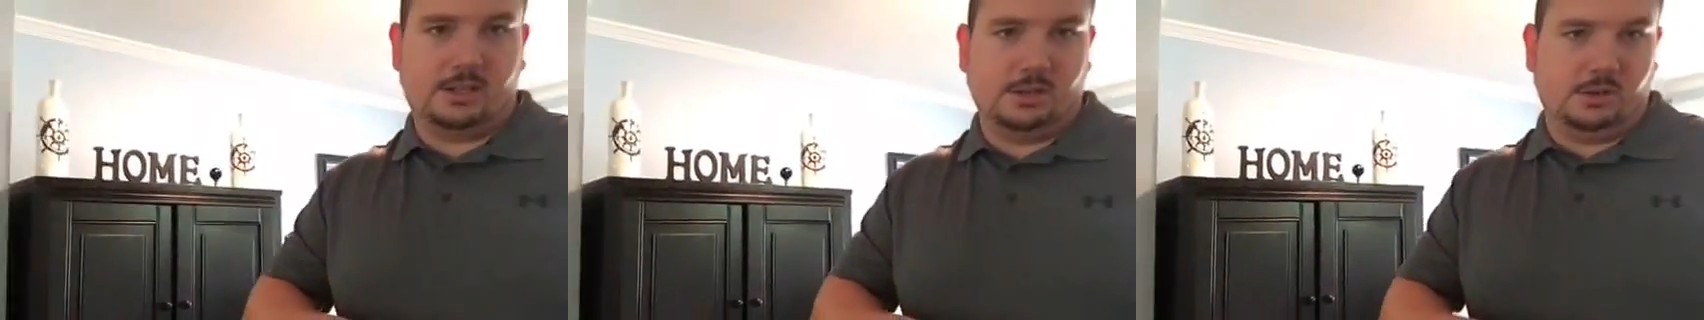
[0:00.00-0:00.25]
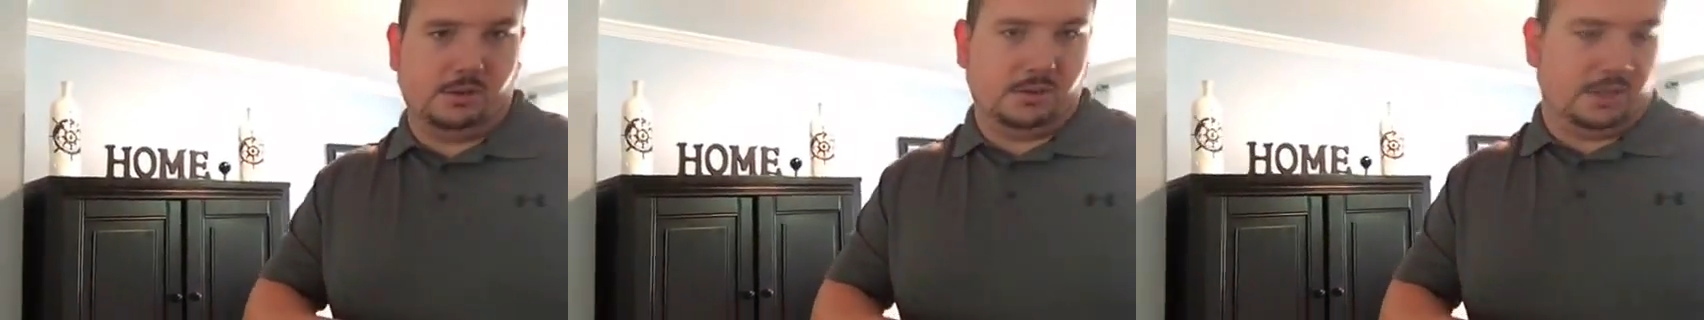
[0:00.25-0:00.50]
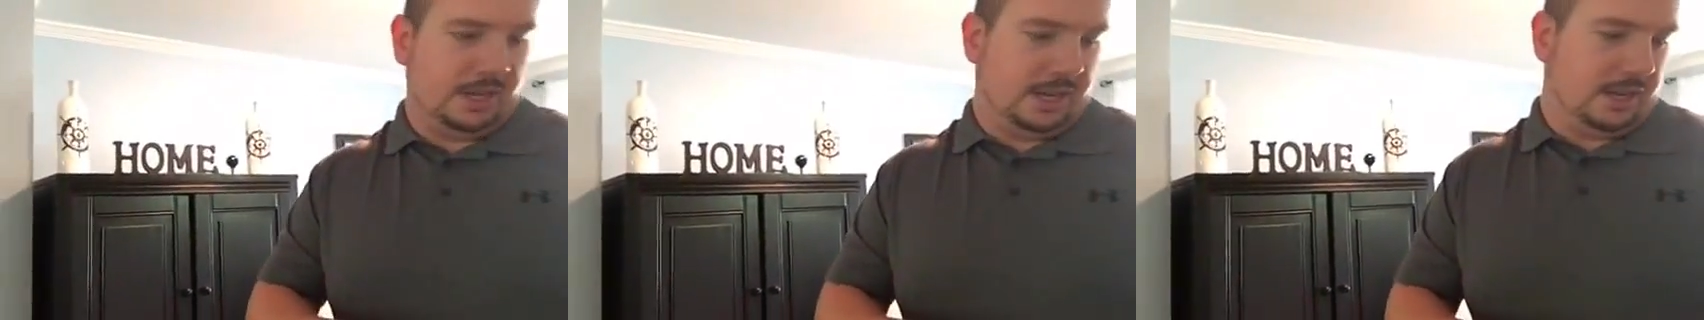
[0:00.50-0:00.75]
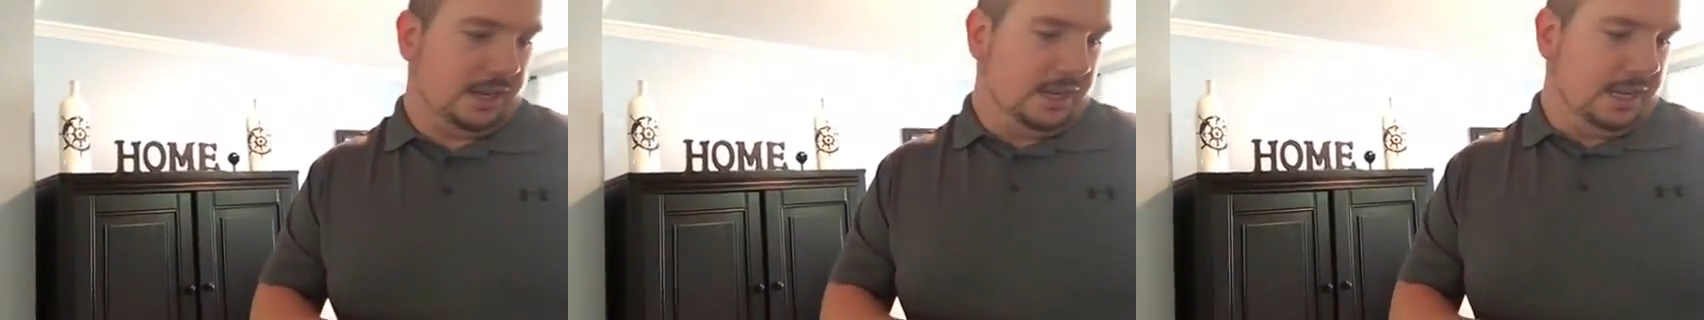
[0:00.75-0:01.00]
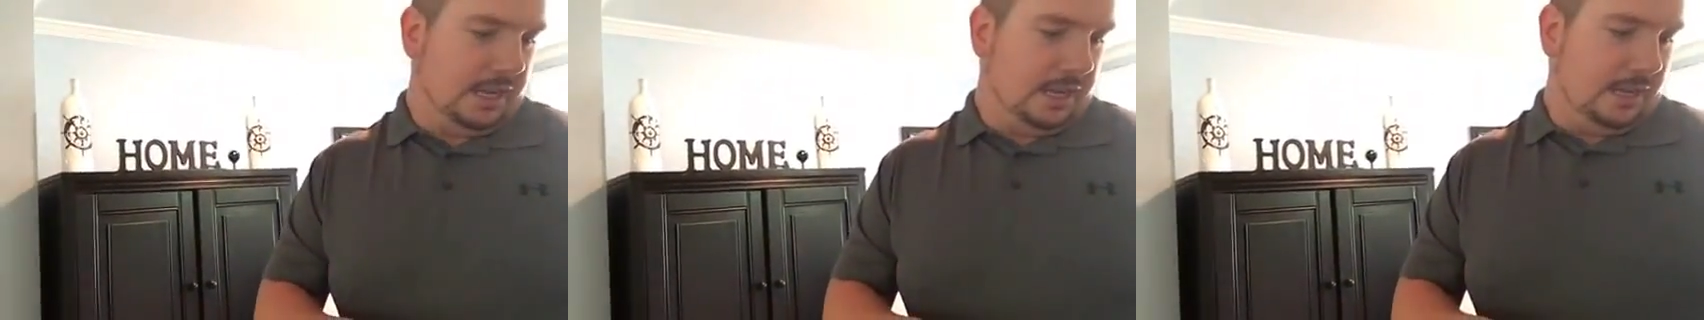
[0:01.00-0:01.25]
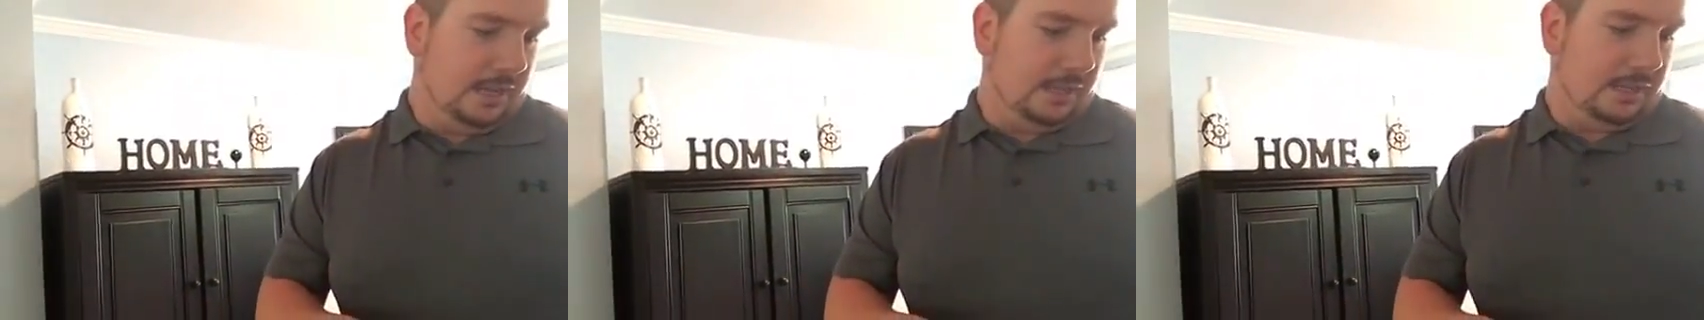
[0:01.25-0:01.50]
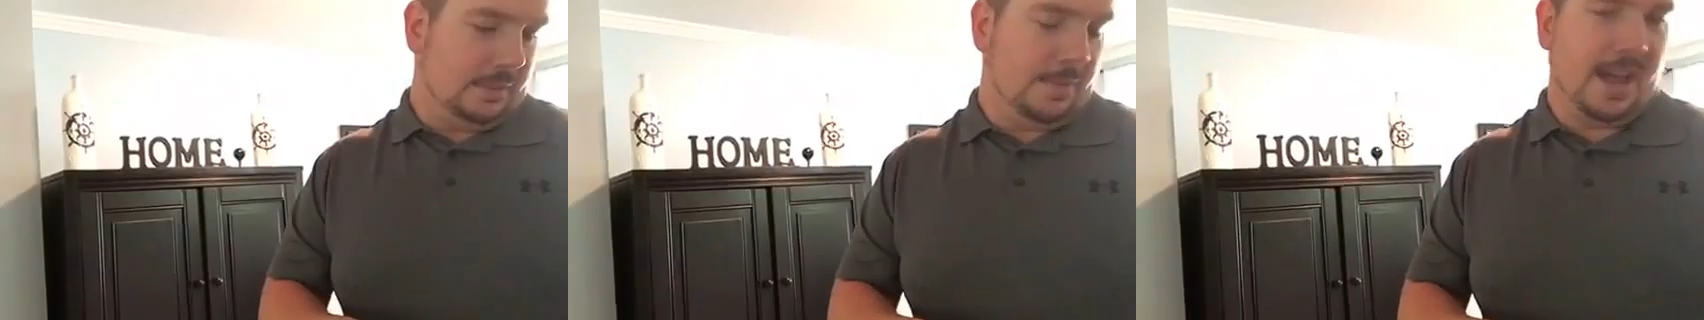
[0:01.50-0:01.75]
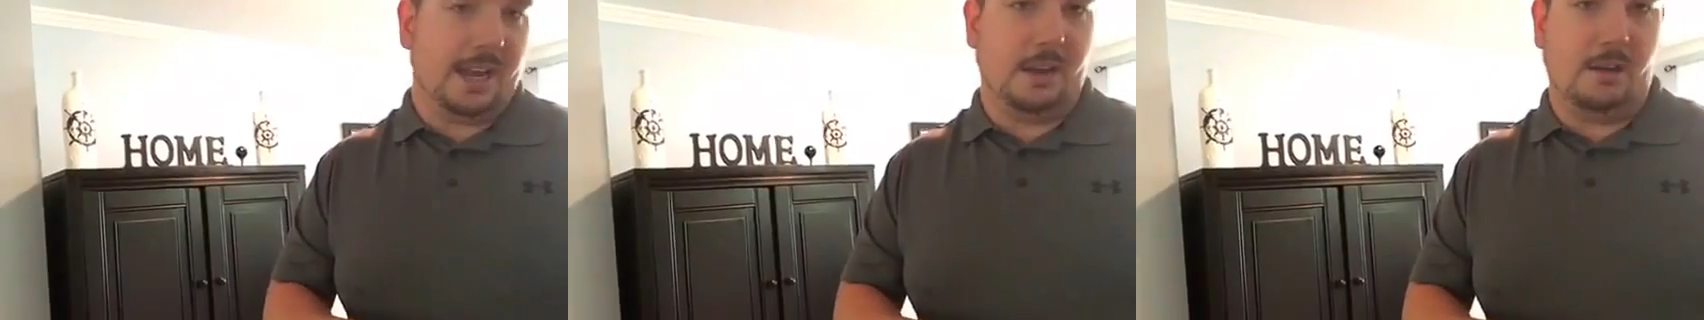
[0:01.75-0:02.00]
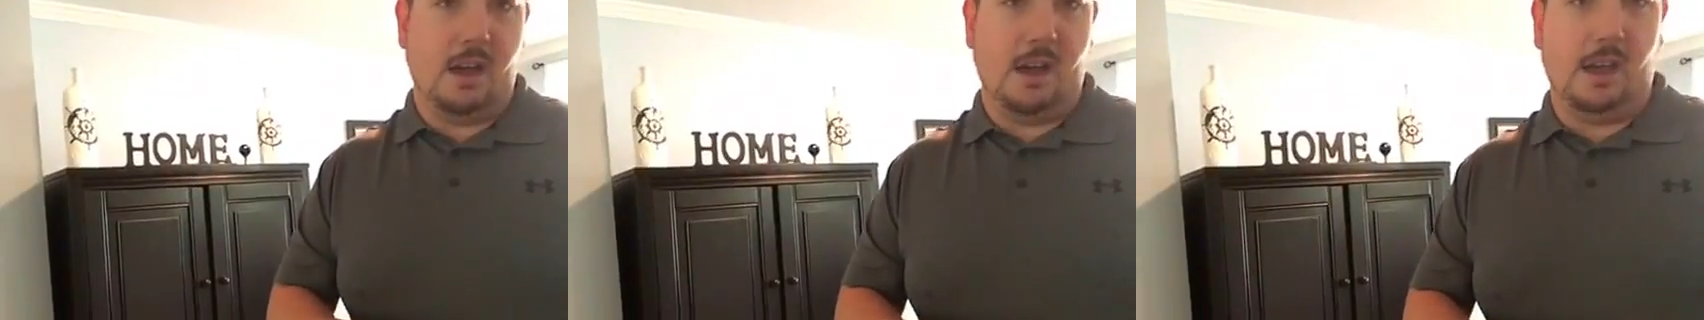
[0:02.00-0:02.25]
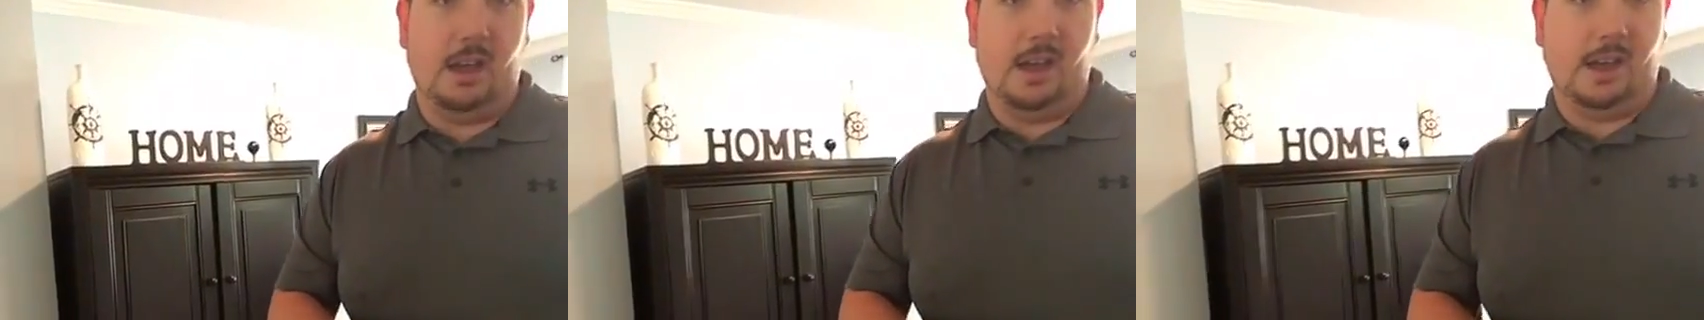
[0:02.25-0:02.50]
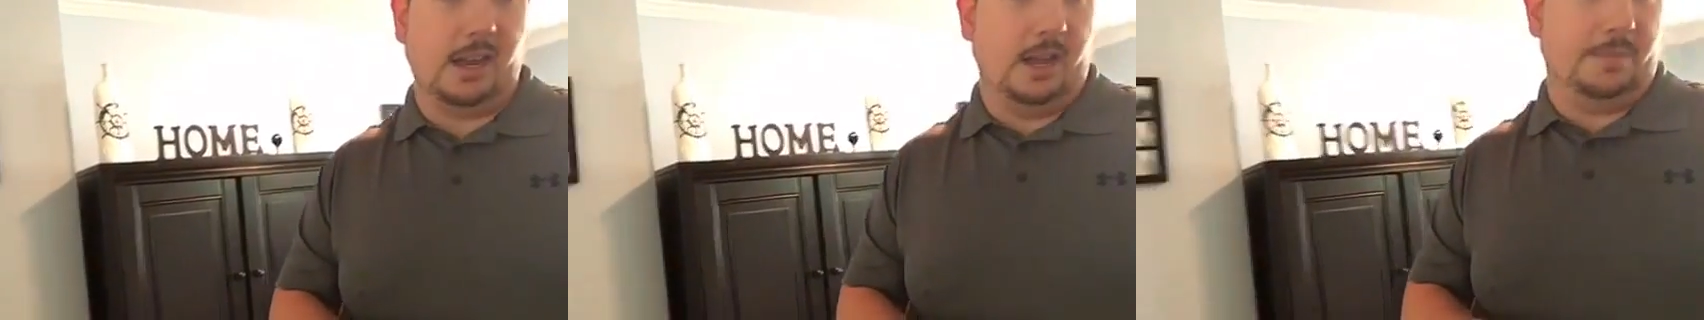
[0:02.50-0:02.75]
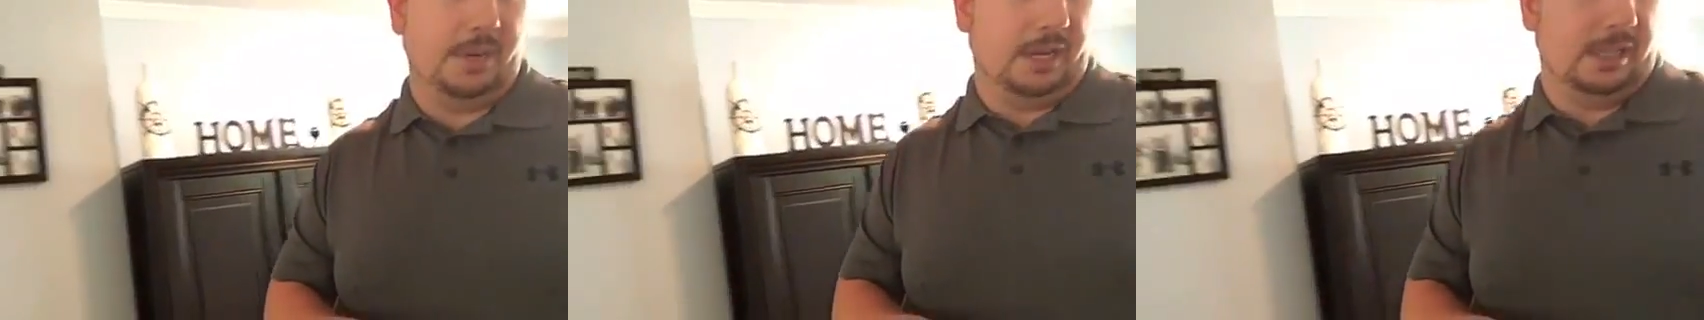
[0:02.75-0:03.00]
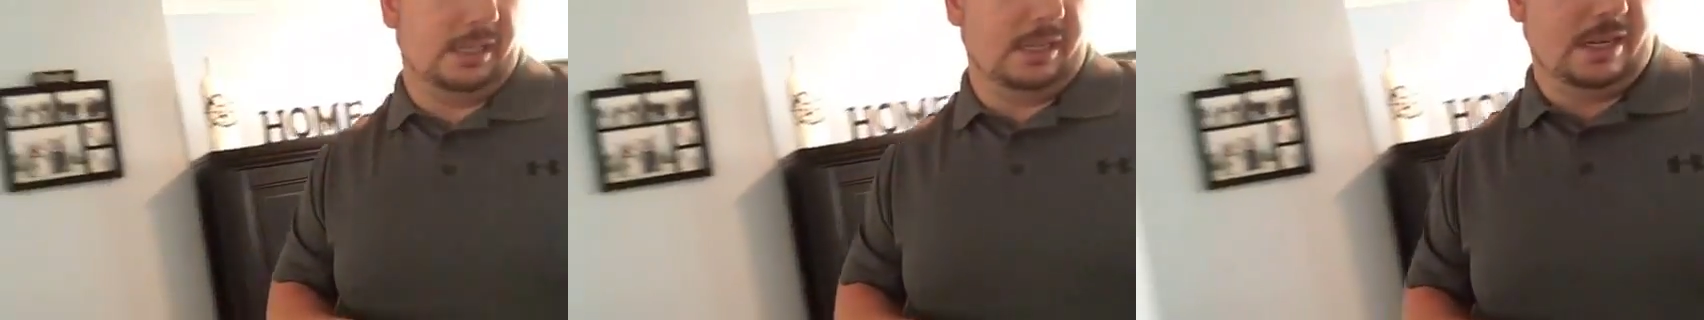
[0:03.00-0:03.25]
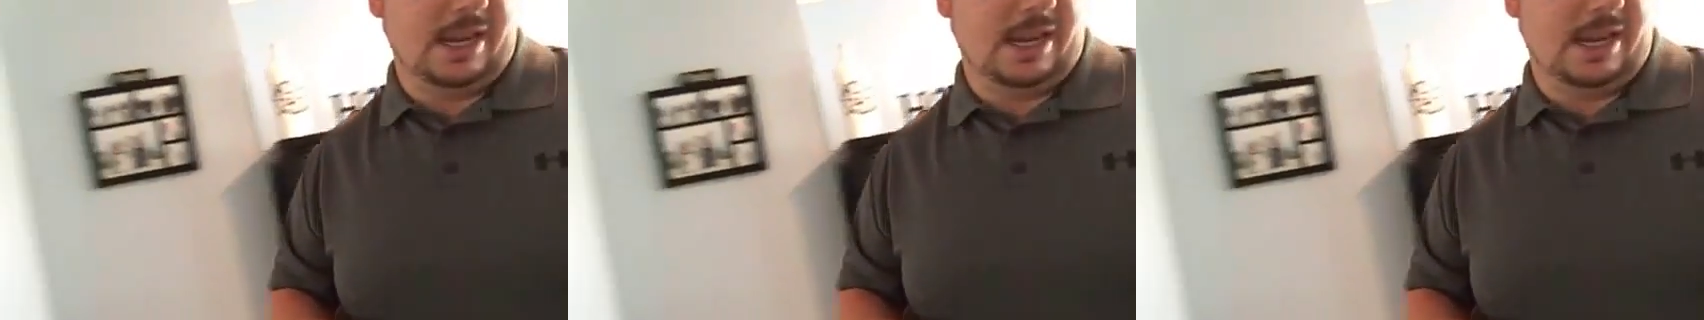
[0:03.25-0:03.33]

to the tobacco companies